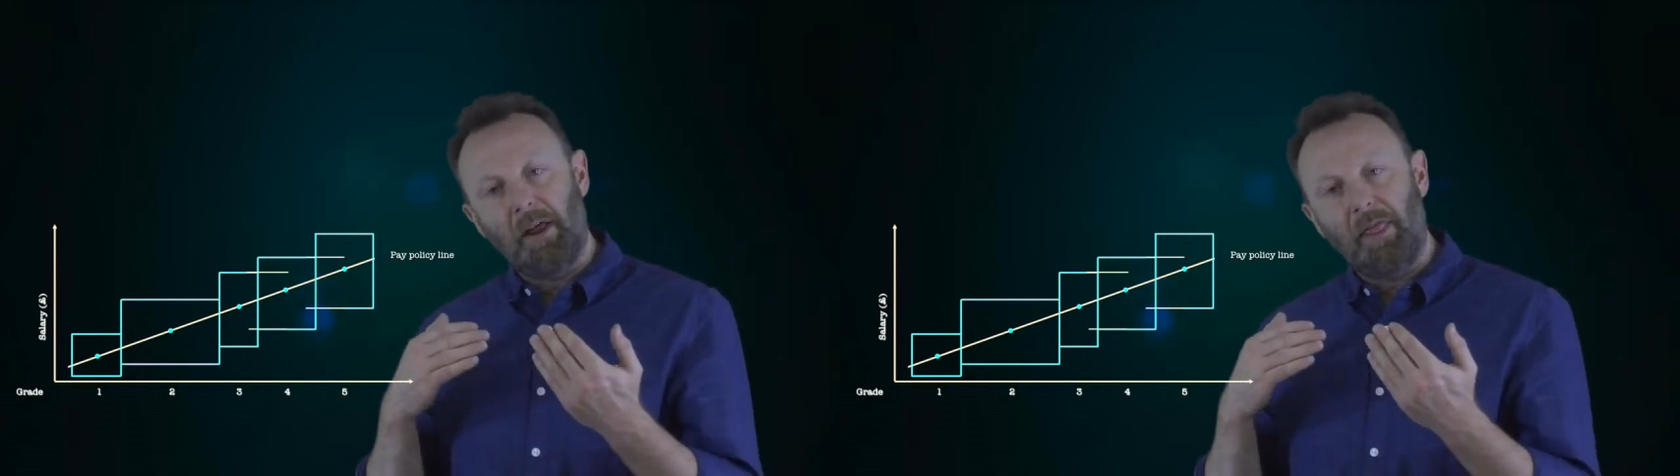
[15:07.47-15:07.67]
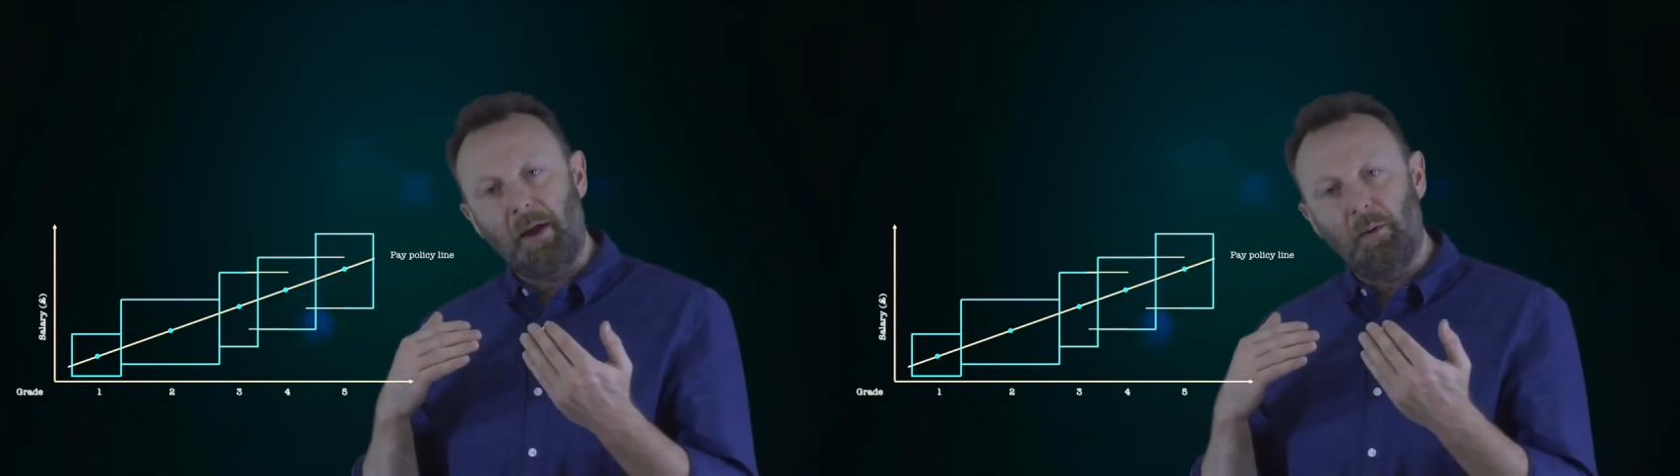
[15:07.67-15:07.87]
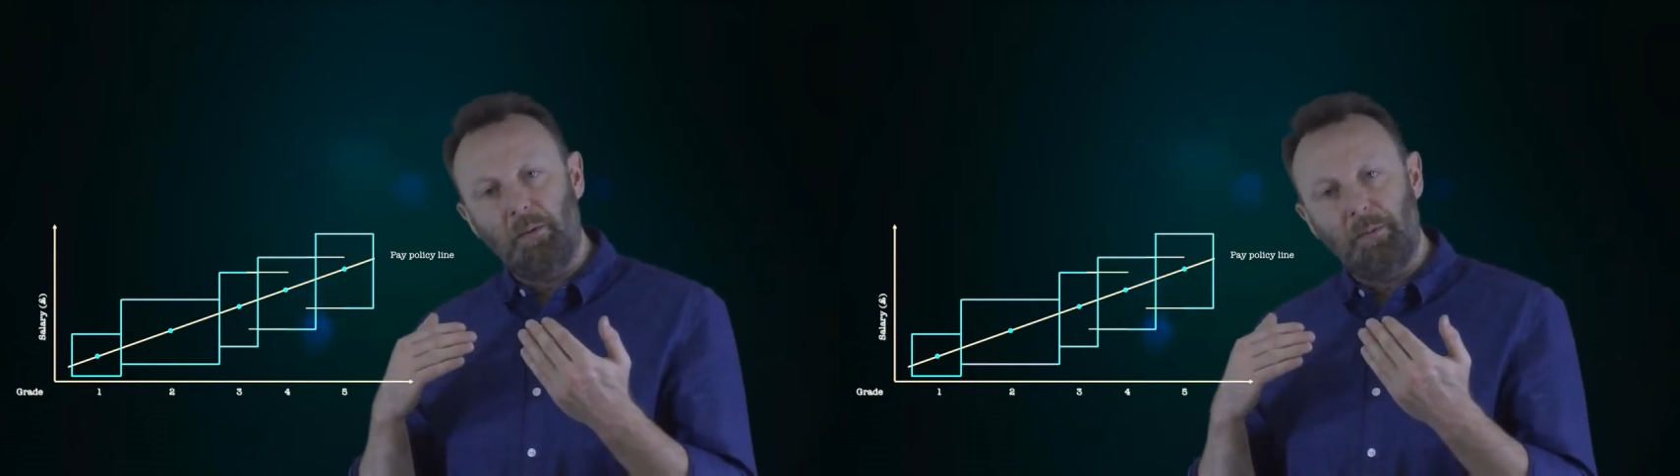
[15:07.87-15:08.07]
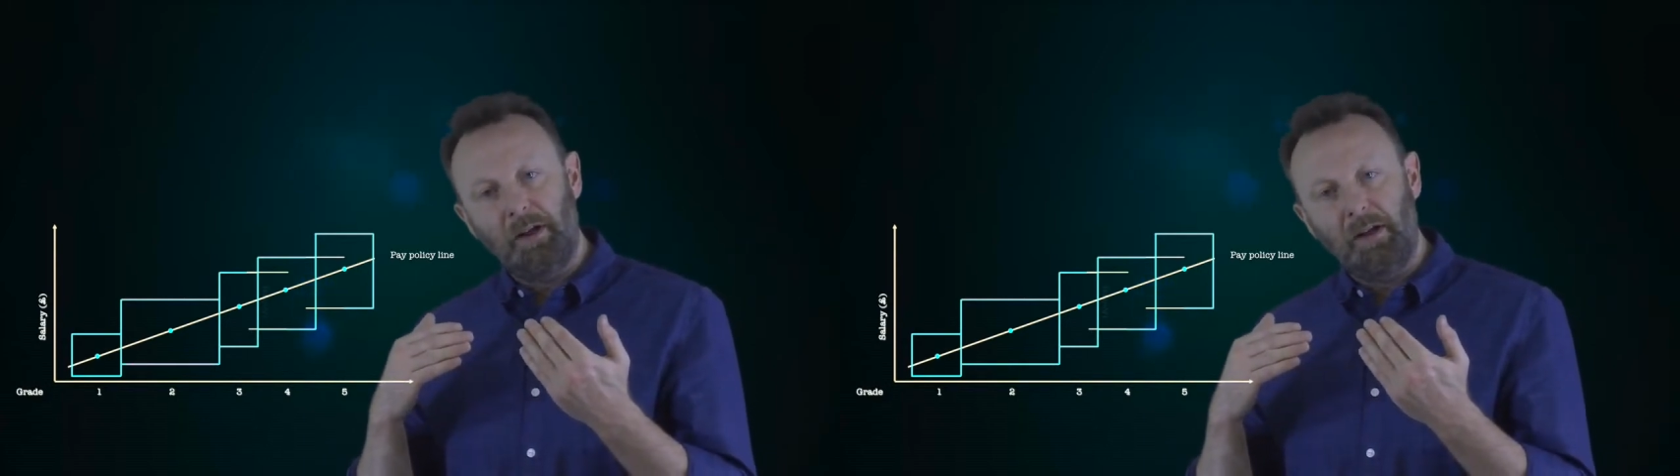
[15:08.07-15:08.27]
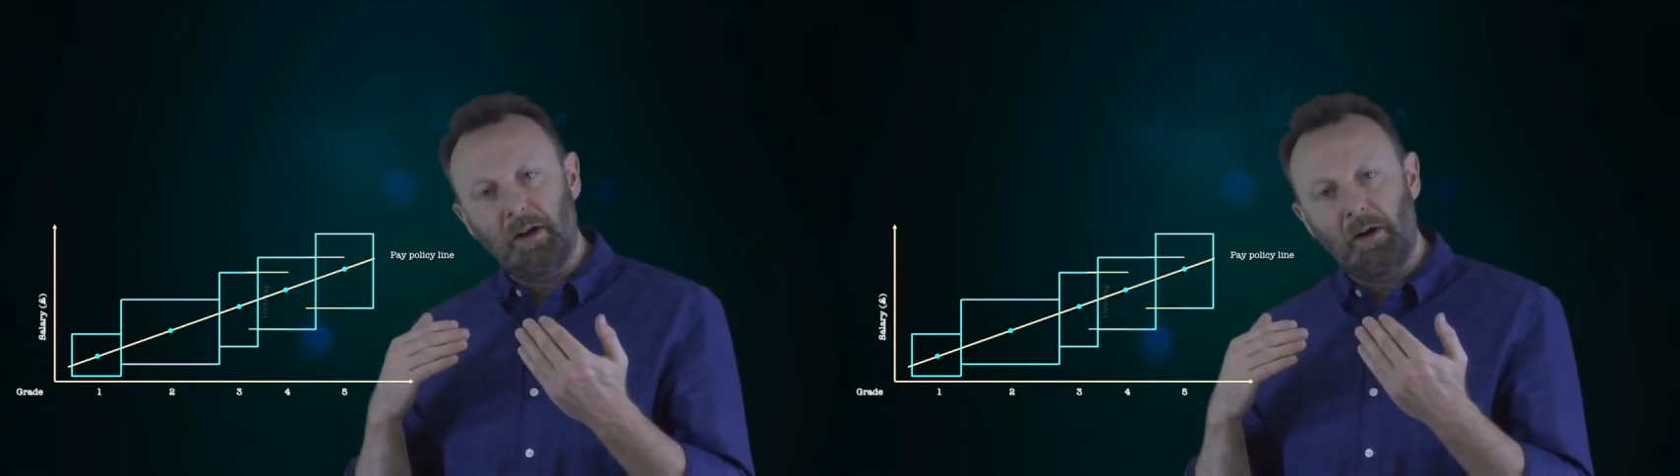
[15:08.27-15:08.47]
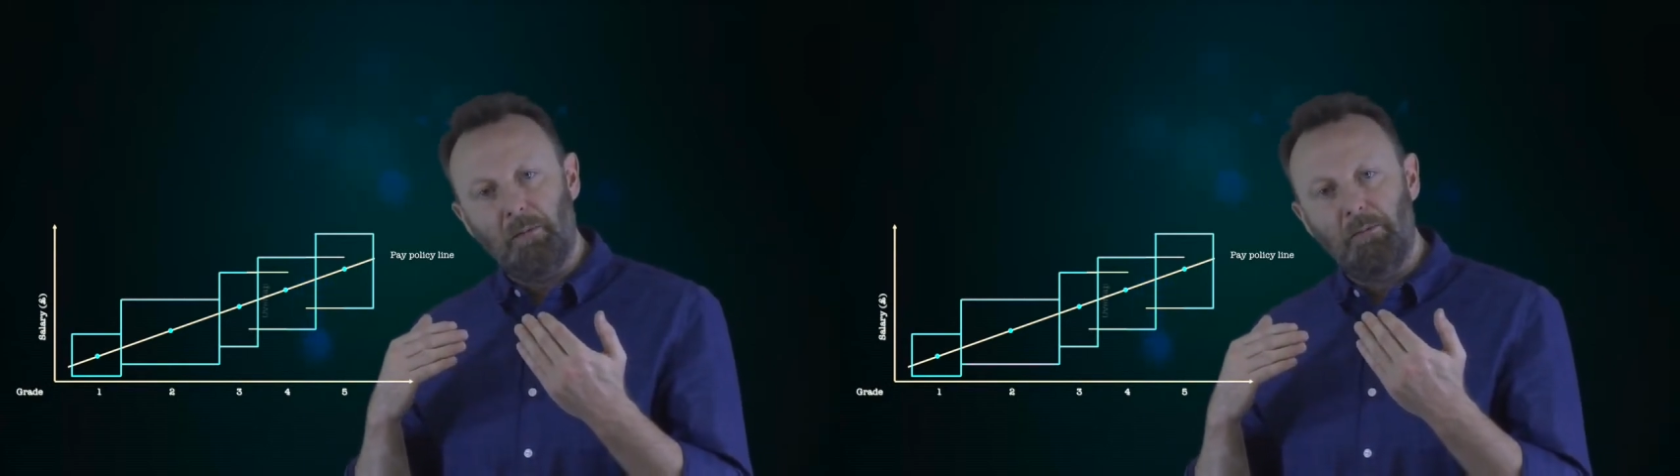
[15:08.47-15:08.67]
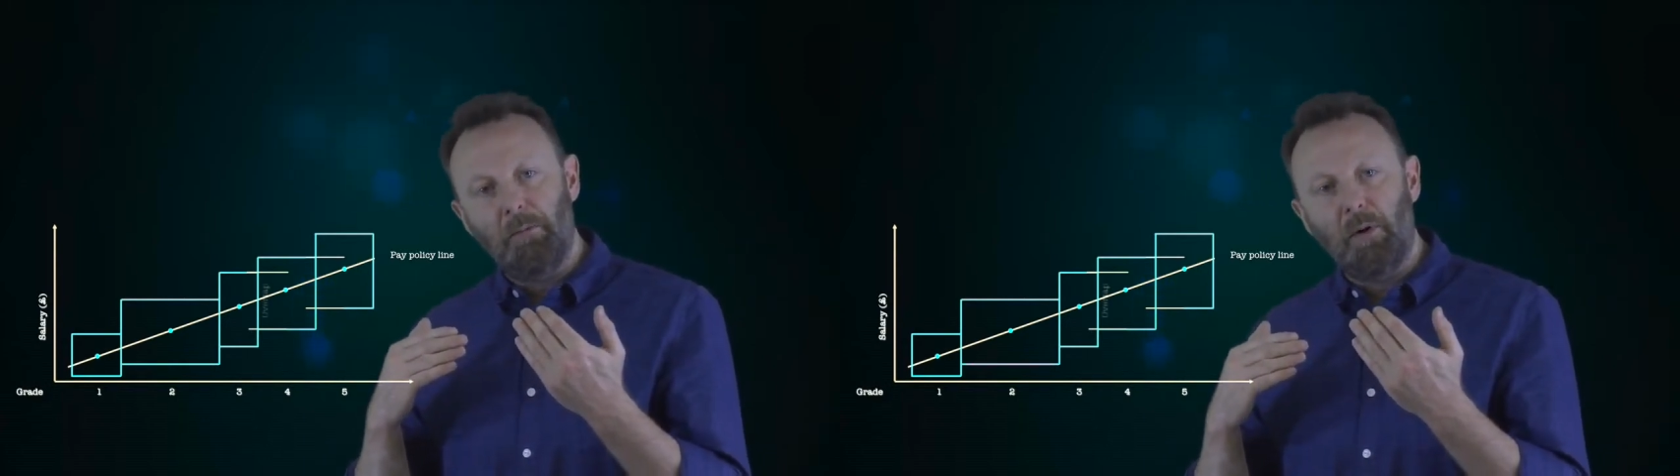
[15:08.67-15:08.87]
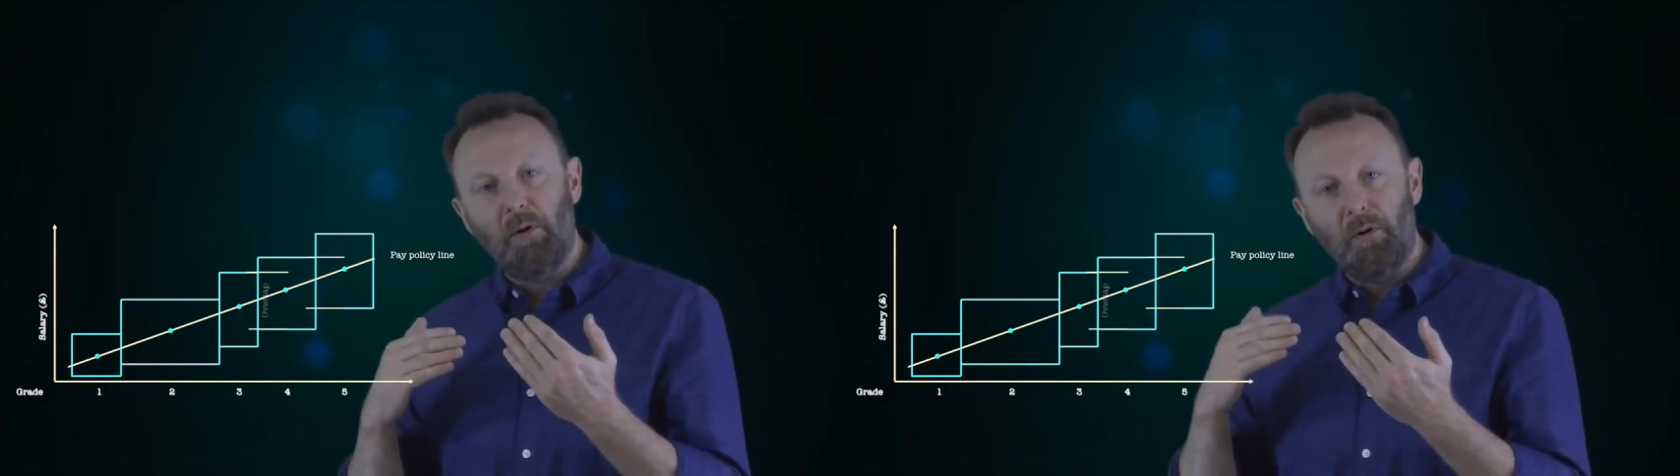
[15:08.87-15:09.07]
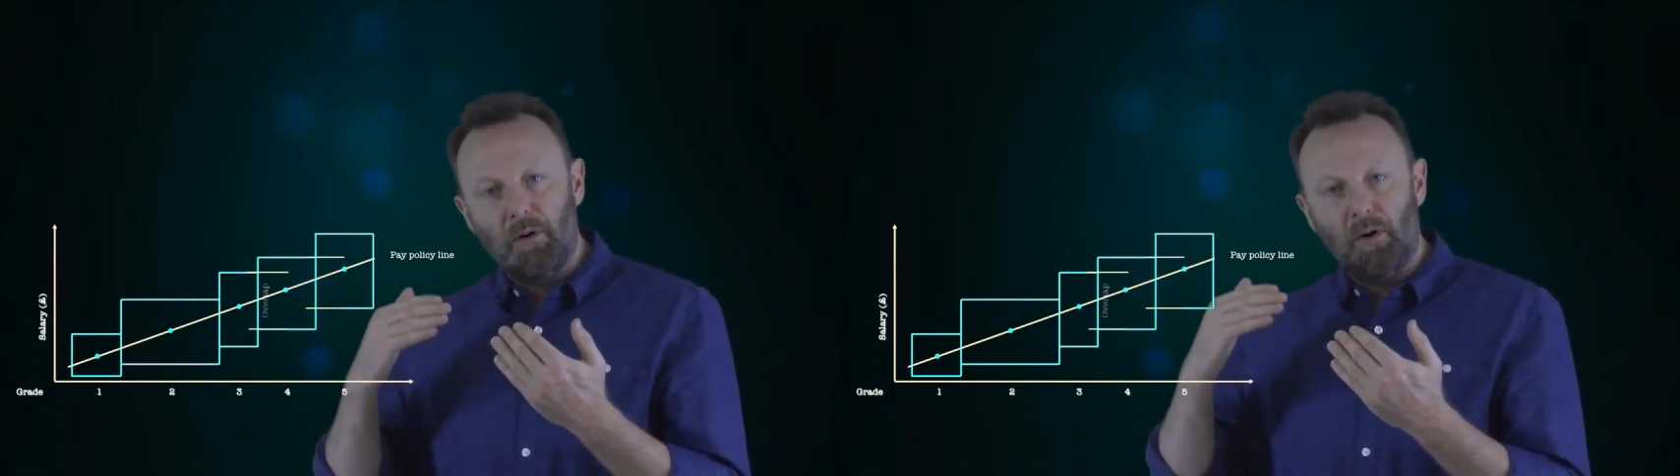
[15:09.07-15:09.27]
there will be more